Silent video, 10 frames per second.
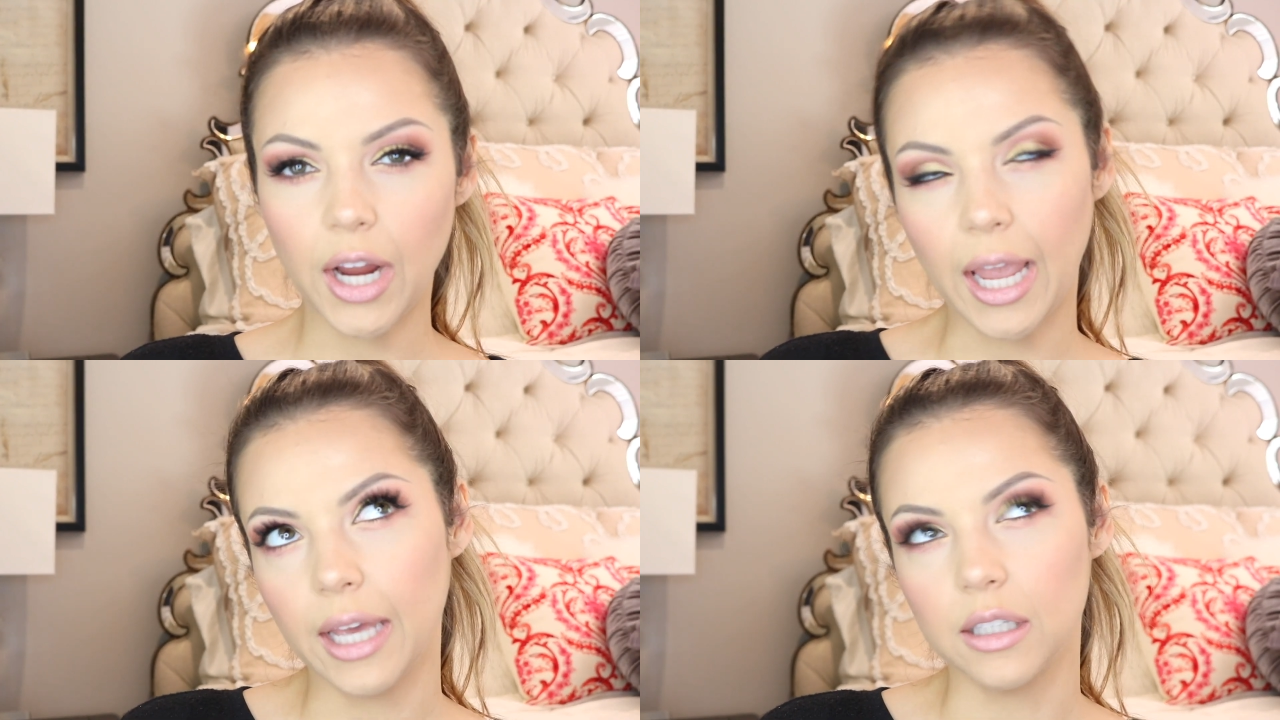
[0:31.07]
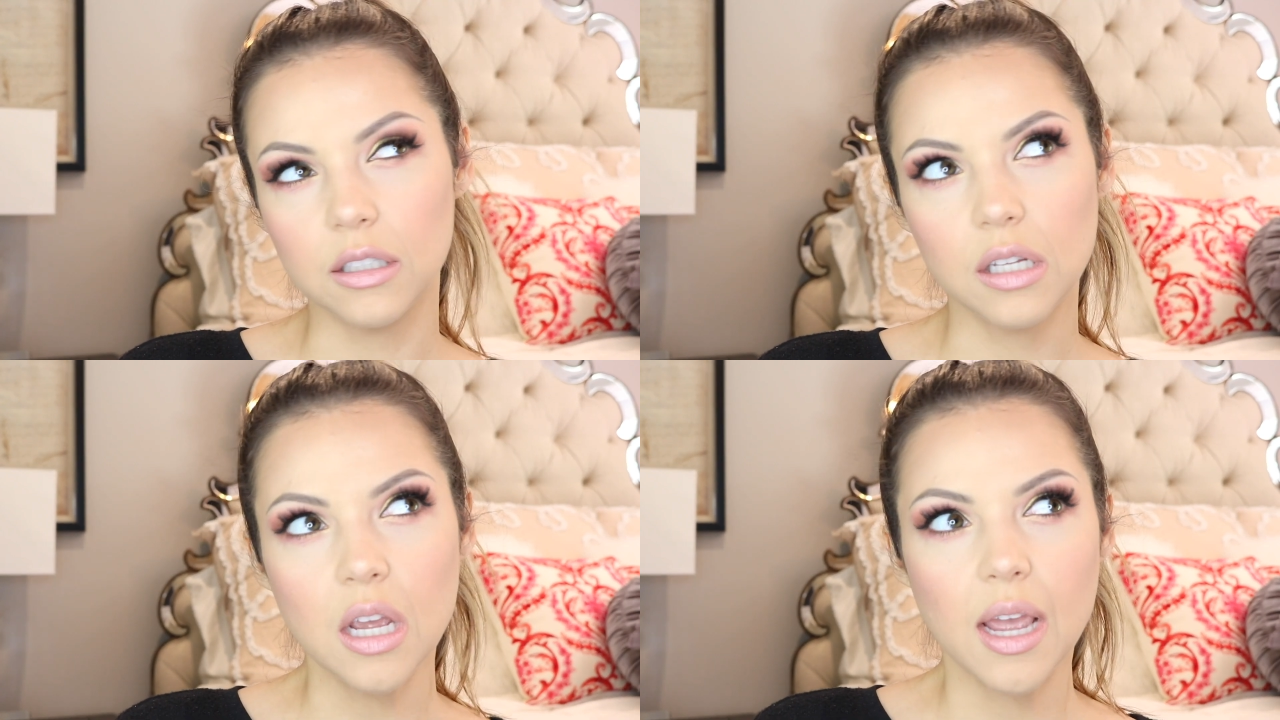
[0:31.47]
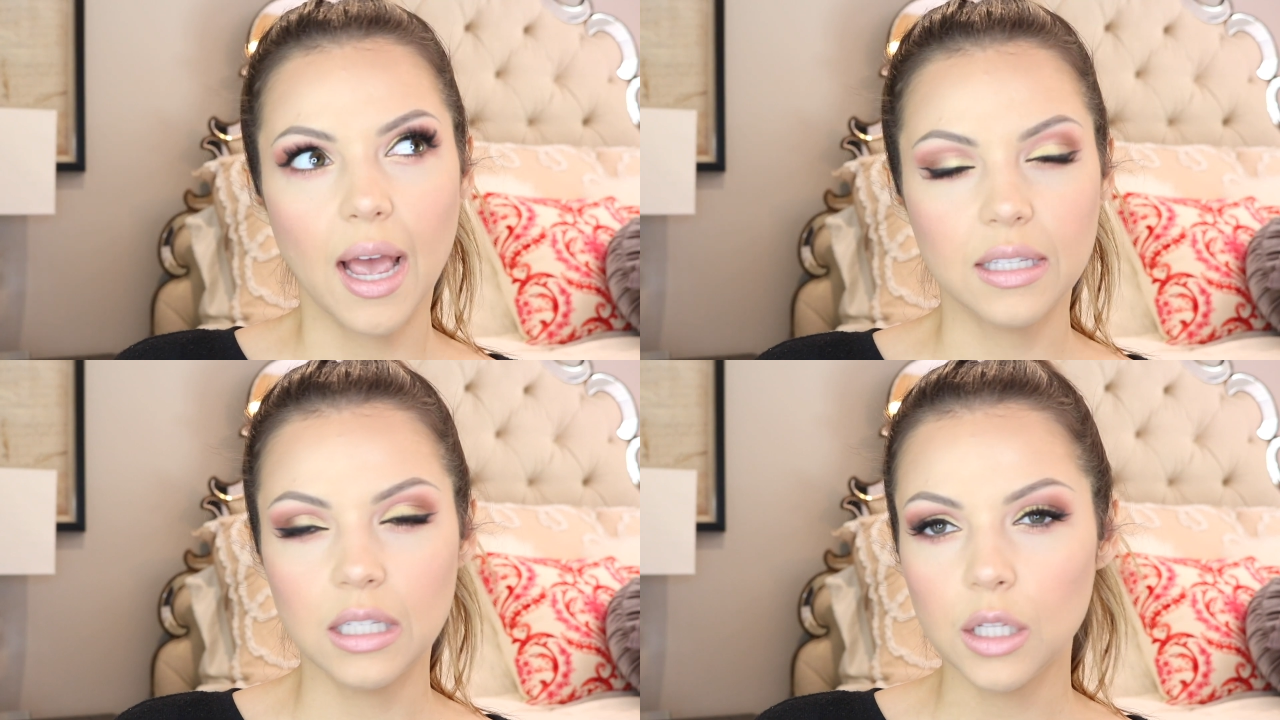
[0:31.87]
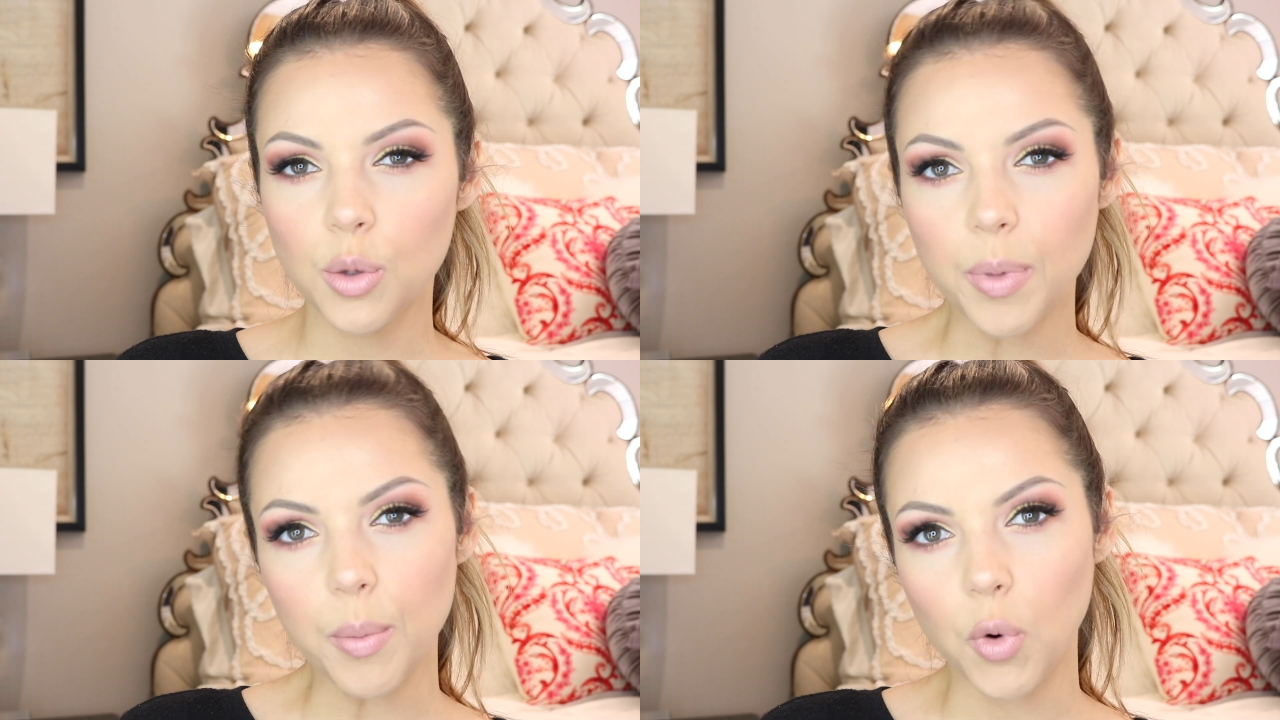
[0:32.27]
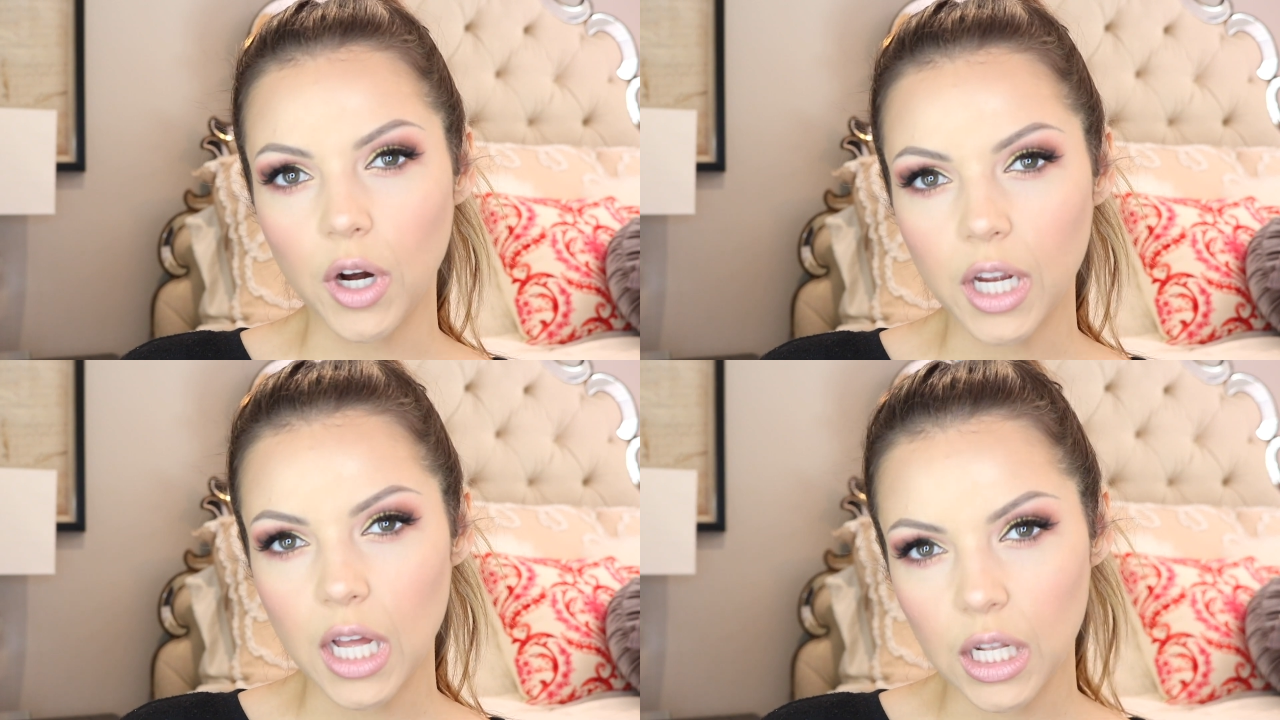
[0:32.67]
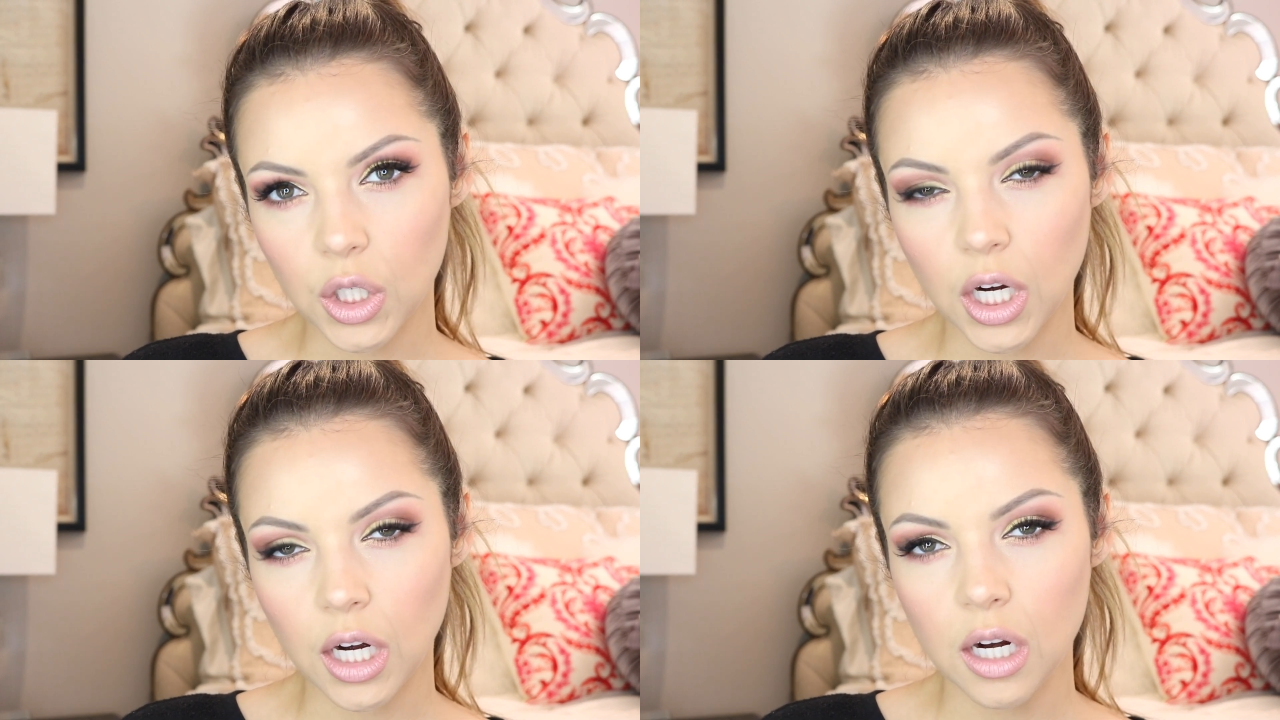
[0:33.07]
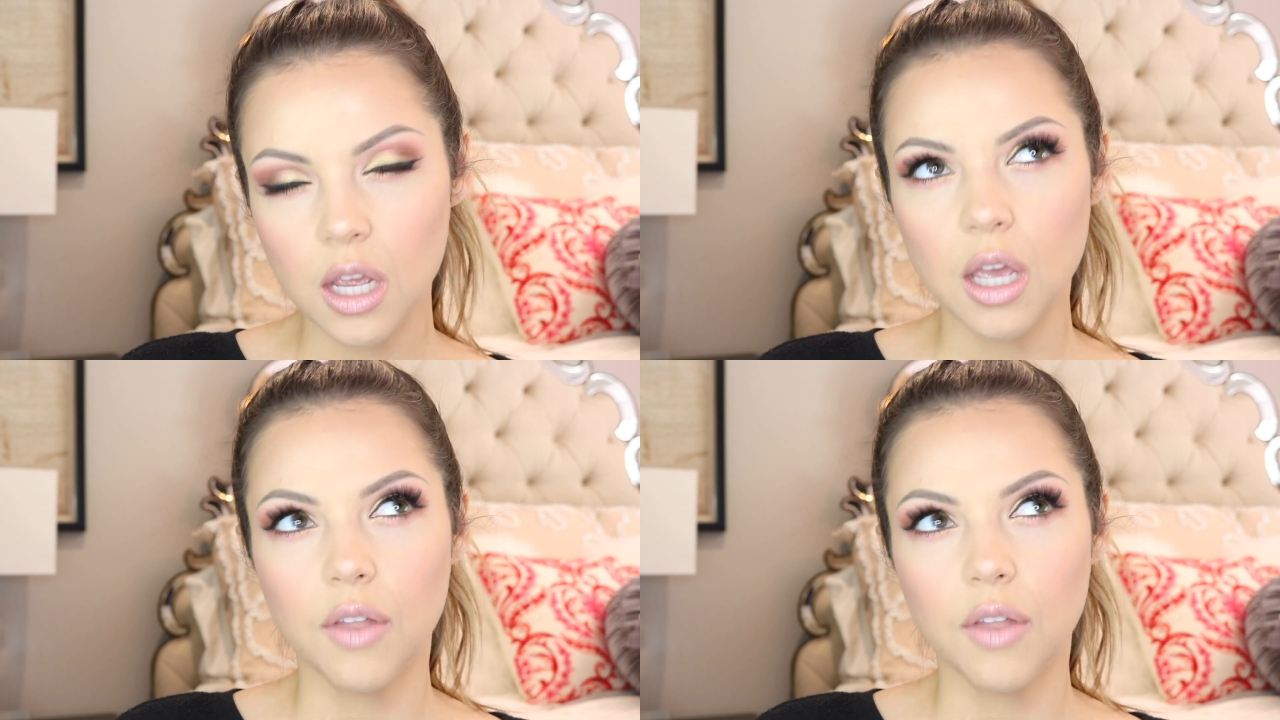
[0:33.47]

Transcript: and has a little bit more color